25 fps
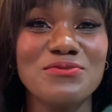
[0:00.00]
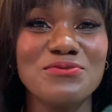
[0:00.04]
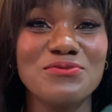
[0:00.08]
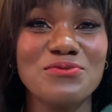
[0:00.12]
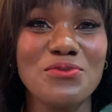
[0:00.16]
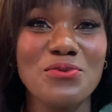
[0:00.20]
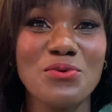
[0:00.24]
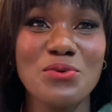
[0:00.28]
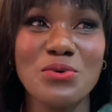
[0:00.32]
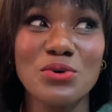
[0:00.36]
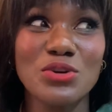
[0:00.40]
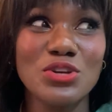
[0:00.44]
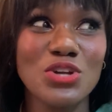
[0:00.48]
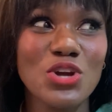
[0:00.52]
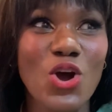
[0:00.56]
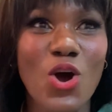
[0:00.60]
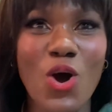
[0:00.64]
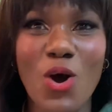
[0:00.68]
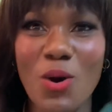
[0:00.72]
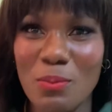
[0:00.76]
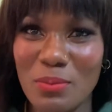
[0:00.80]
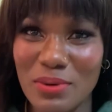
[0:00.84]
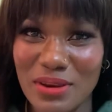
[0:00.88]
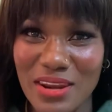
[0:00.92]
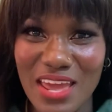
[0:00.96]
food
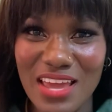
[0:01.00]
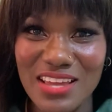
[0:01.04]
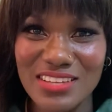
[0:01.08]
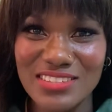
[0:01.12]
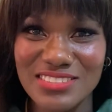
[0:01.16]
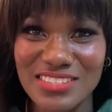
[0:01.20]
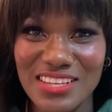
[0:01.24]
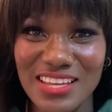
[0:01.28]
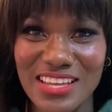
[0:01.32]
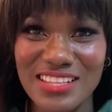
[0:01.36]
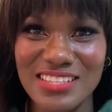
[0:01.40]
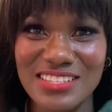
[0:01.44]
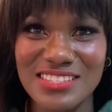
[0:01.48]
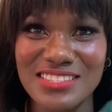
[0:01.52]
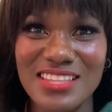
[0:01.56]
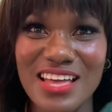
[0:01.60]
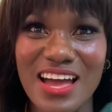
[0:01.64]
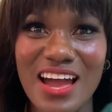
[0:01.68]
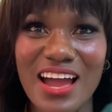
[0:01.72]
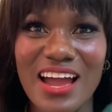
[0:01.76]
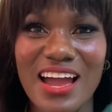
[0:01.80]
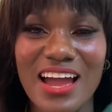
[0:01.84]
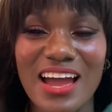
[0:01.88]
combinations that